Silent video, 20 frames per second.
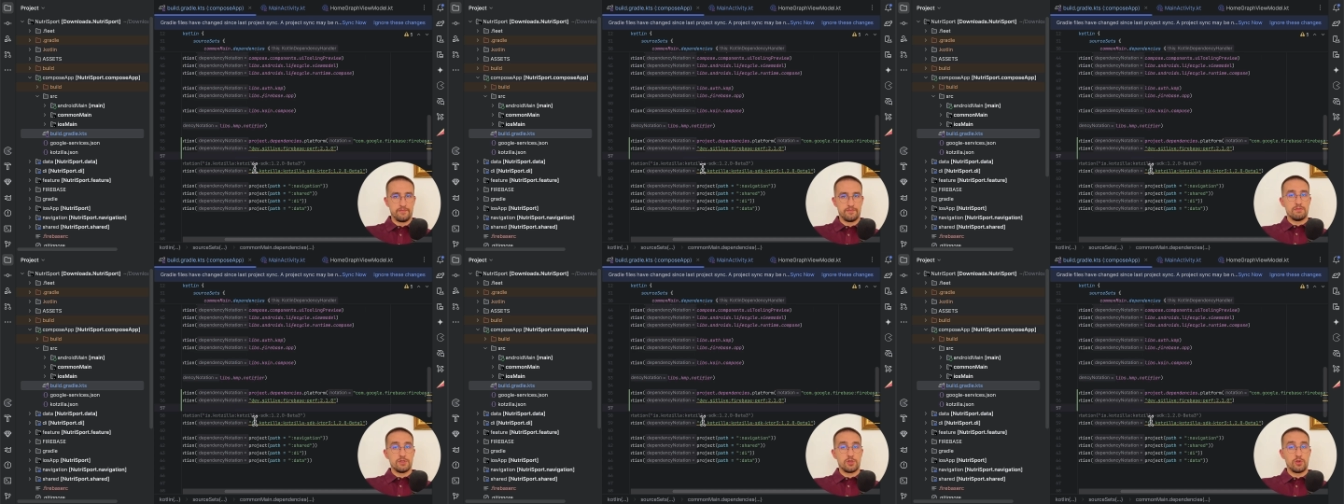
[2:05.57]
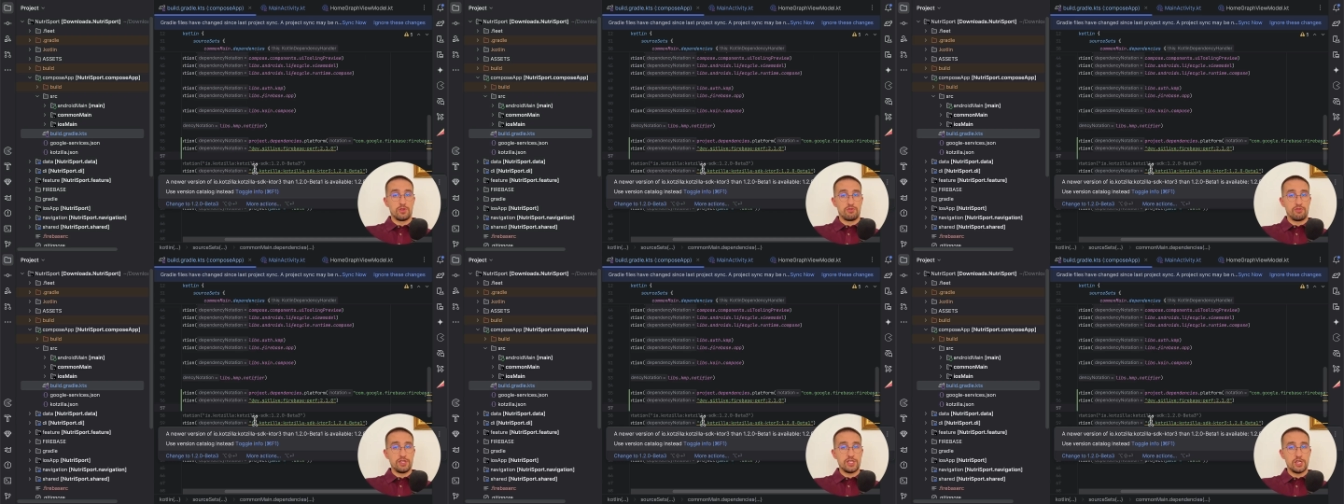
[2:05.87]
So
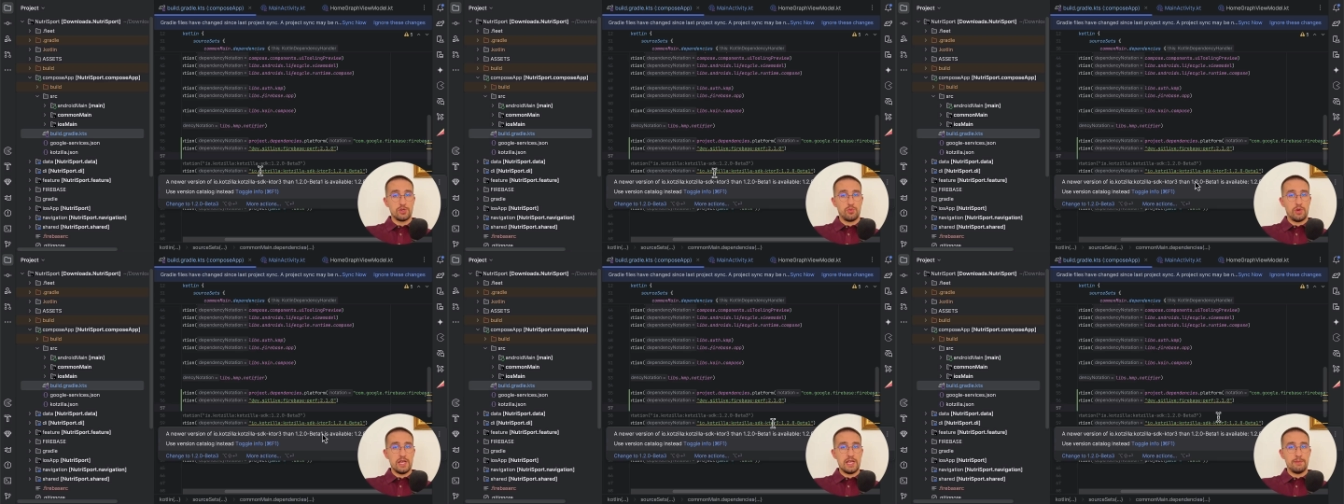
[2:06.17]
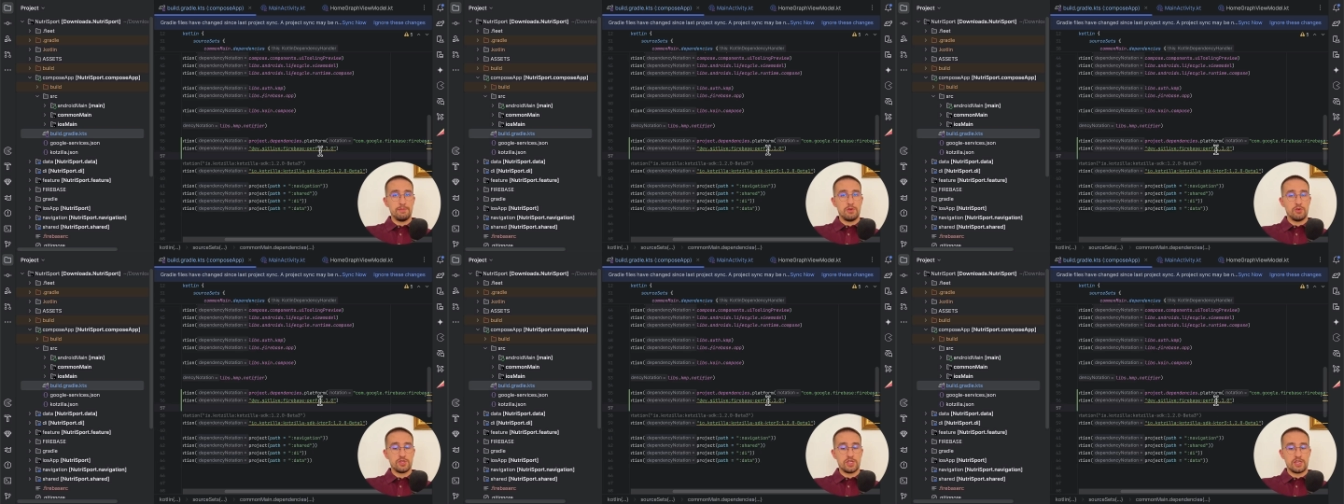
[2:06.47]
the reason why
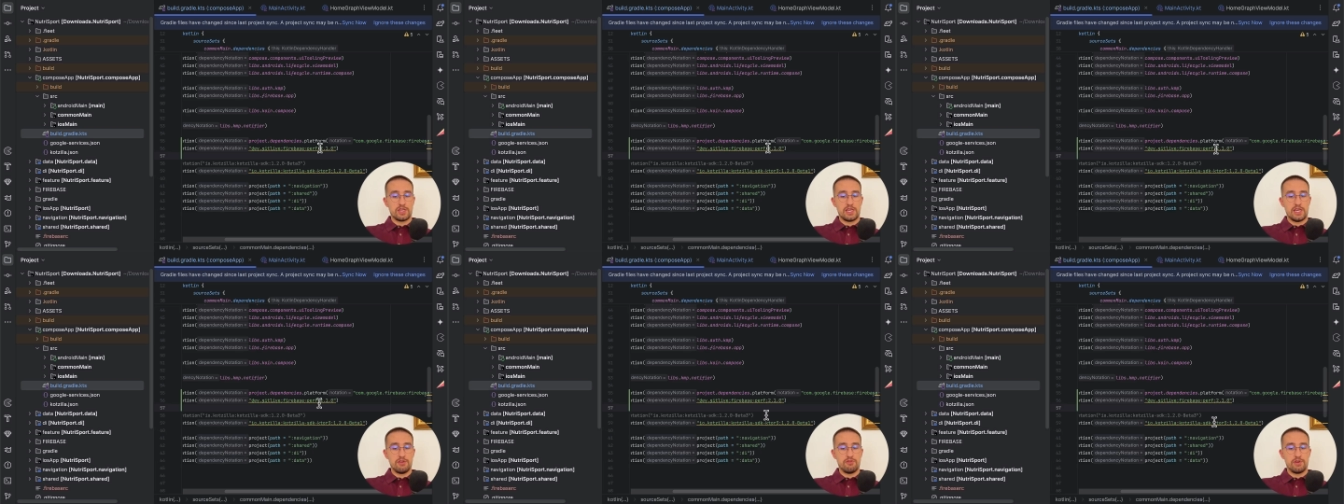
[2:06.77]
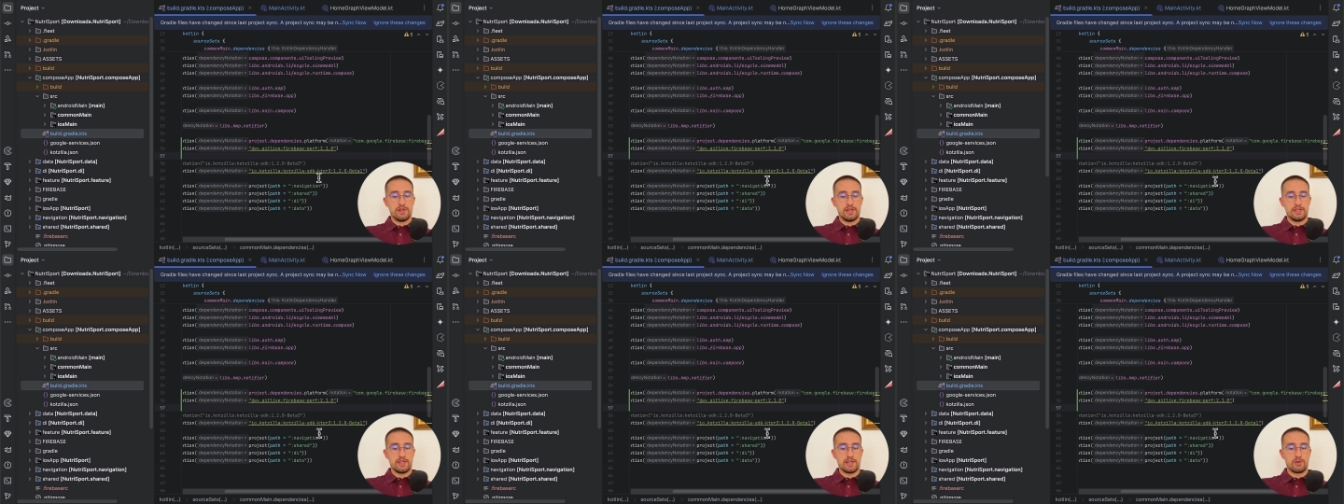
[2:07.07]
I'm using
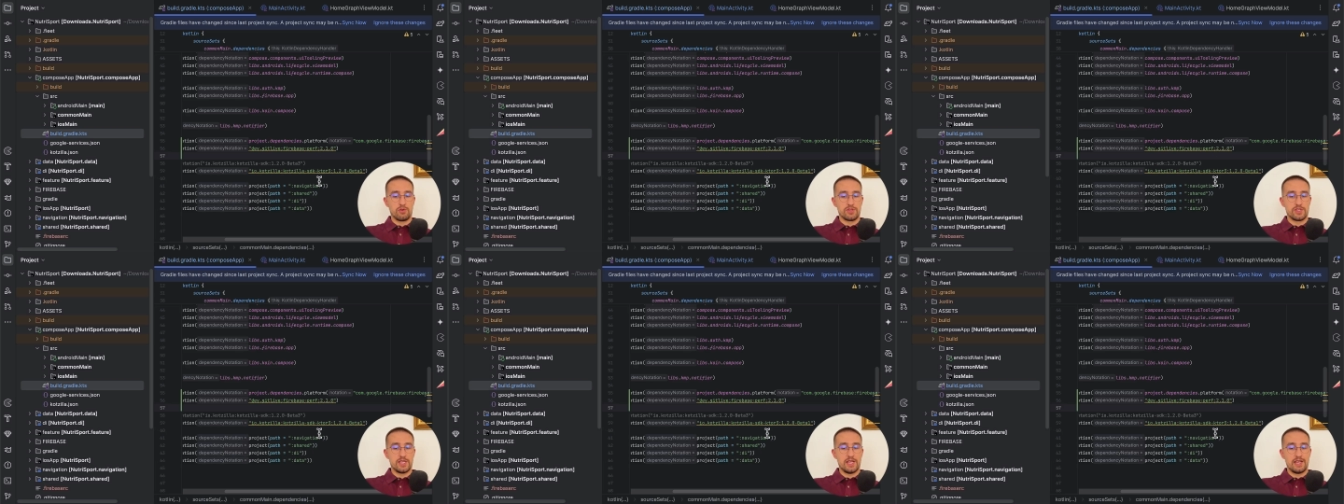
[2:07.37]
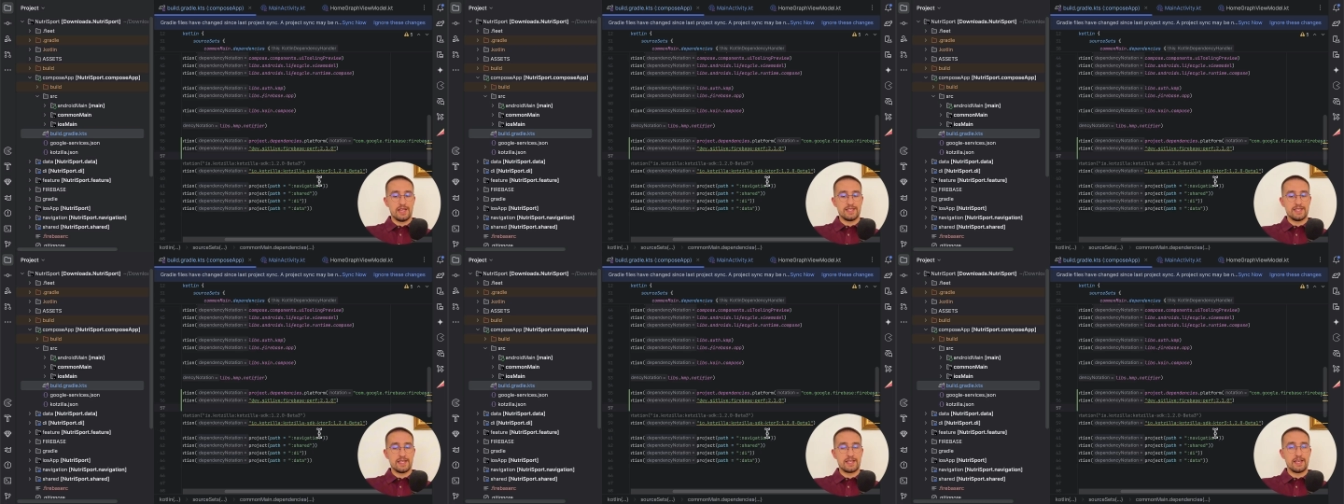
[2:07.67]
here the Kotzilla
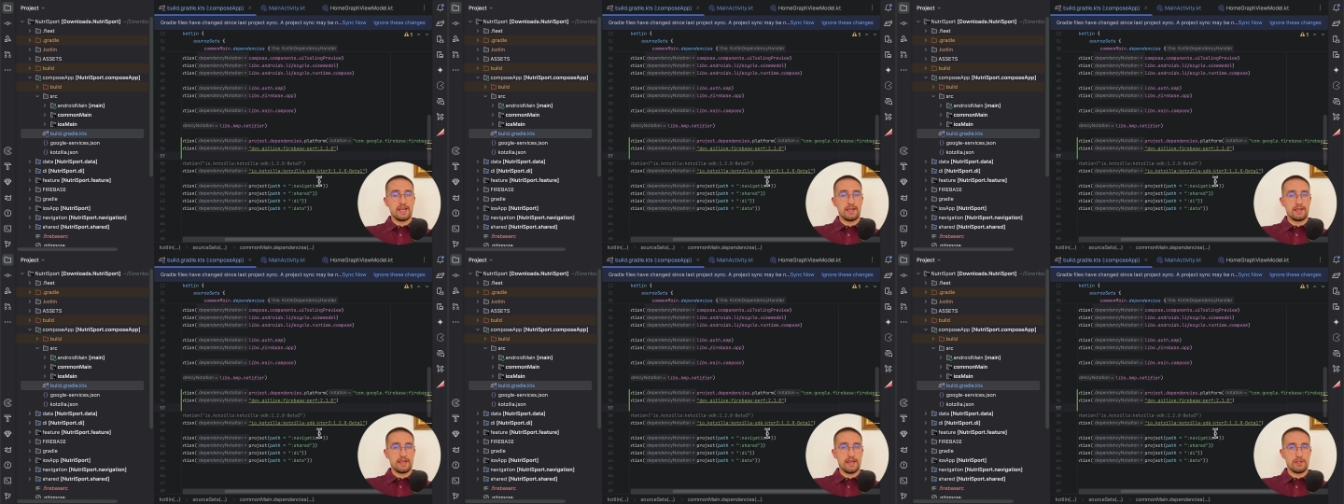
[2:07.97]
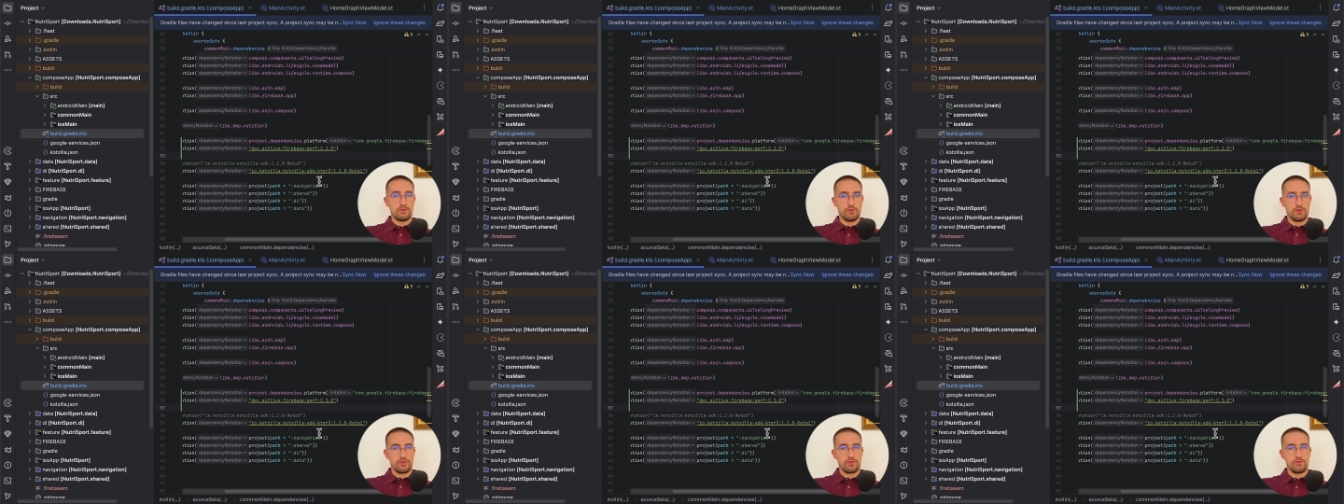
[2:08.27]
SDK
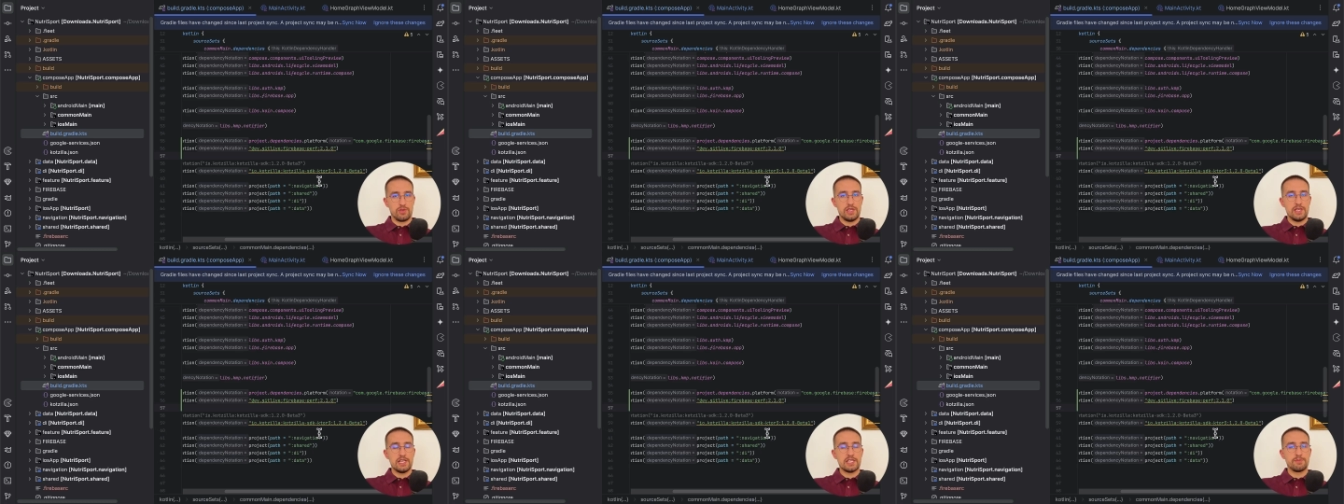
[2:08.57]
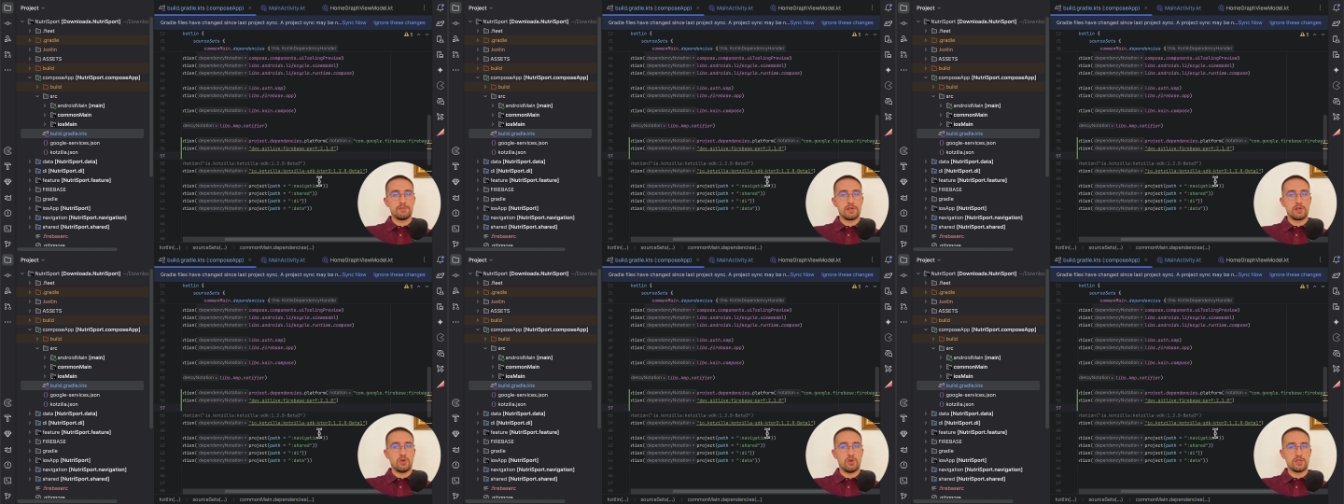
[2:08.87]
Ktor 3 is
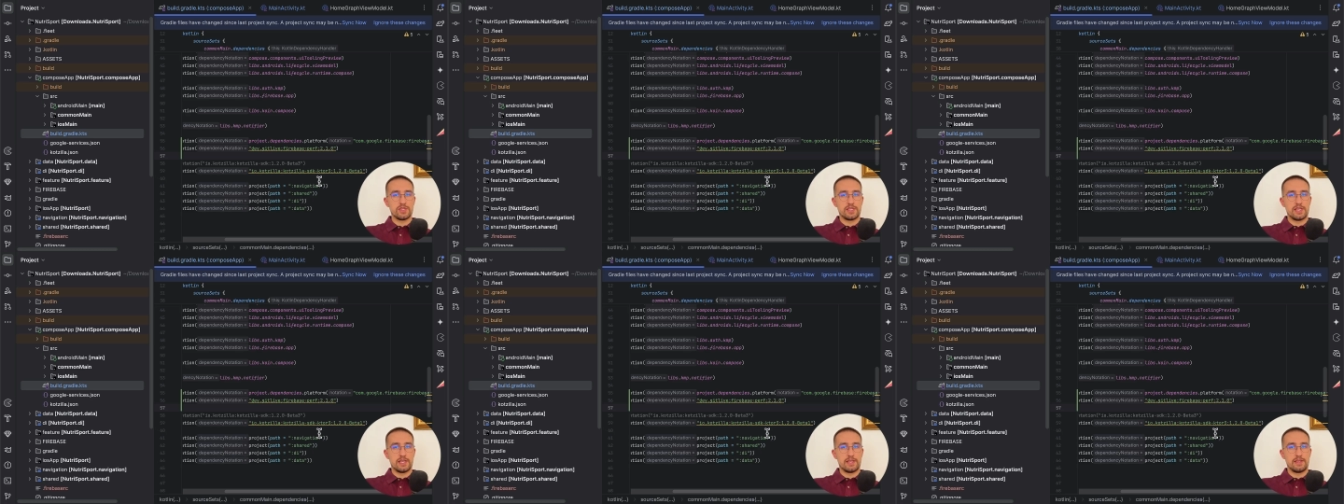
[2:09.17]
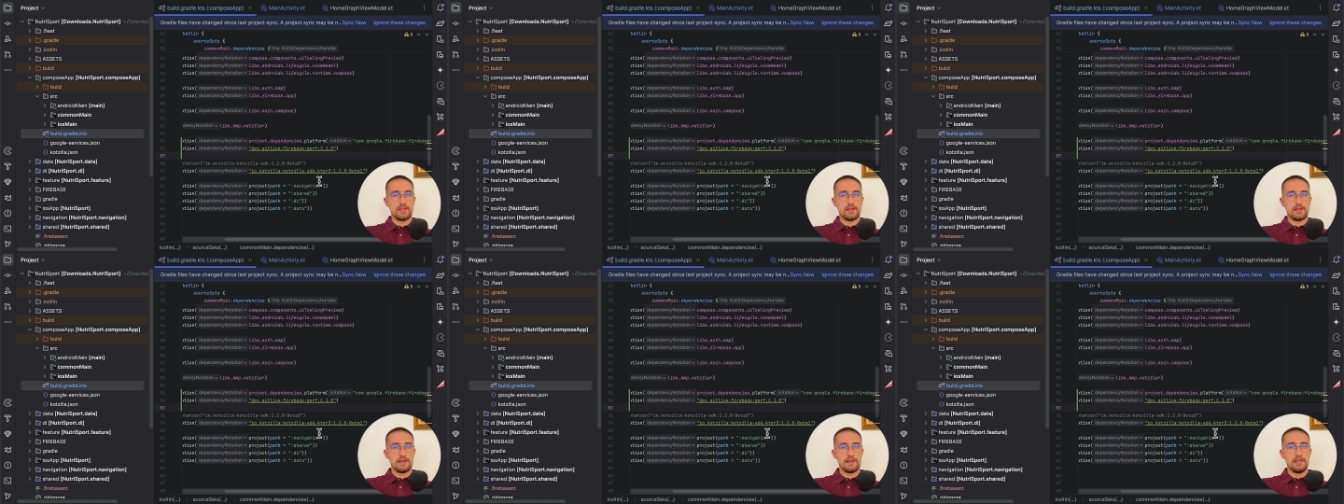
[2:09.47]
because
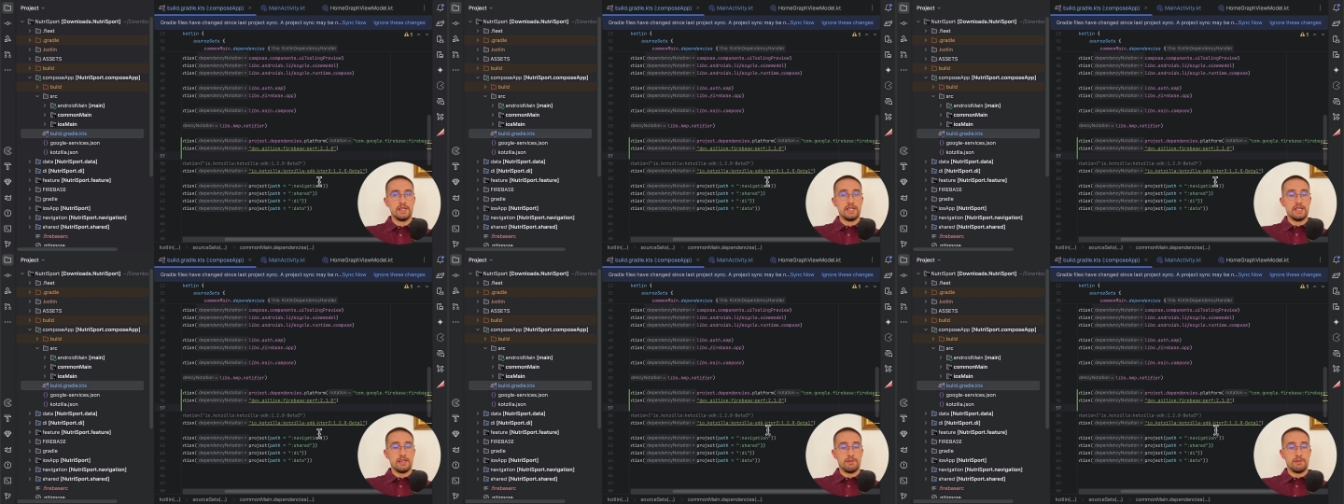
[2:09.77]
that